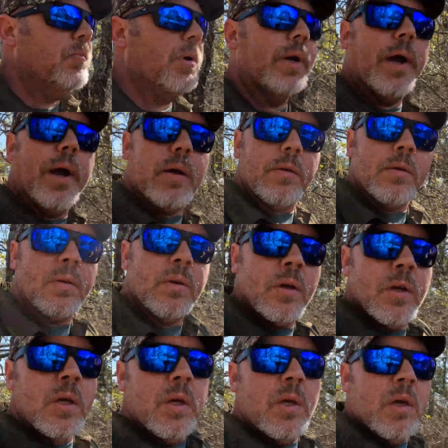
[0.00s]
put out,
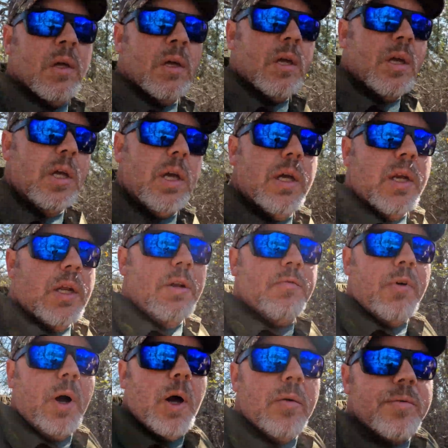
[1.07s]
it
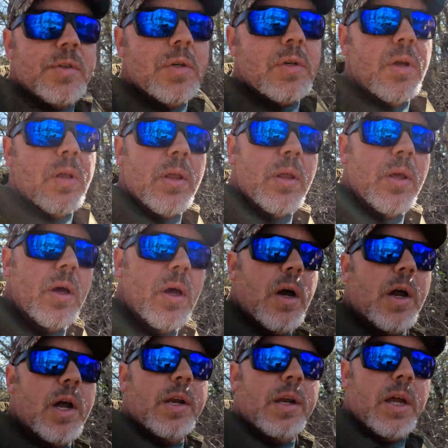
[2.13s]
involves a
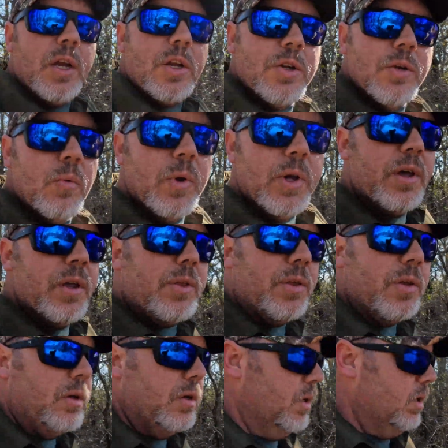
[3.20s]
connection with
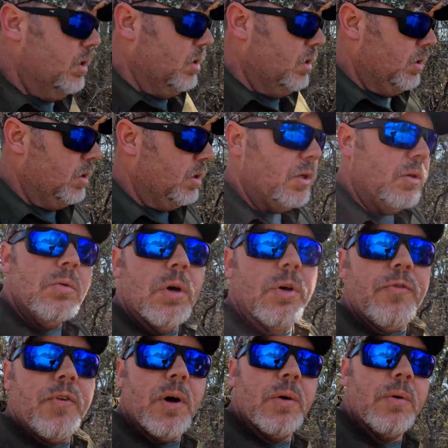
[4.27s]

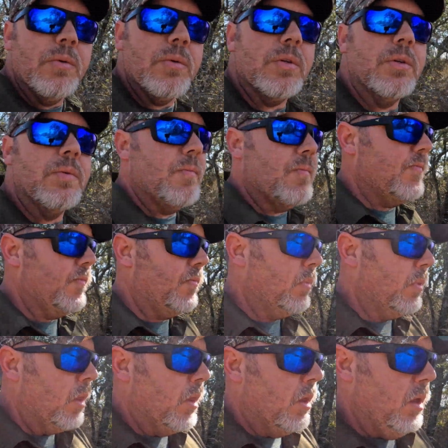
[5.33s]
UFOs.
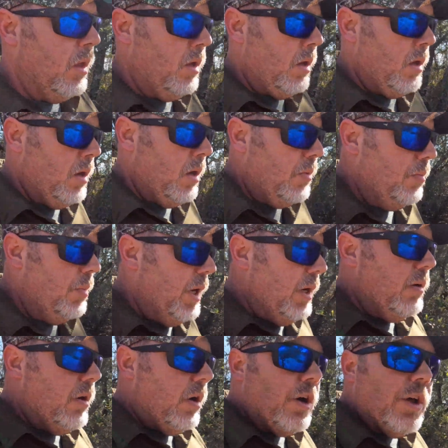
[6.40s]
But
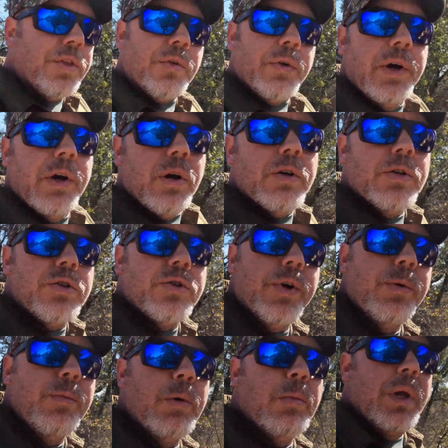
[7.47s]
all 3 are on
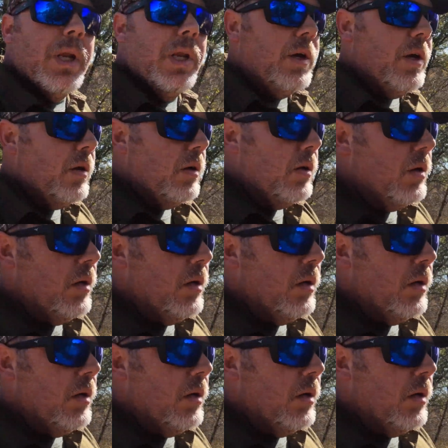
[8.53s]
streaming media.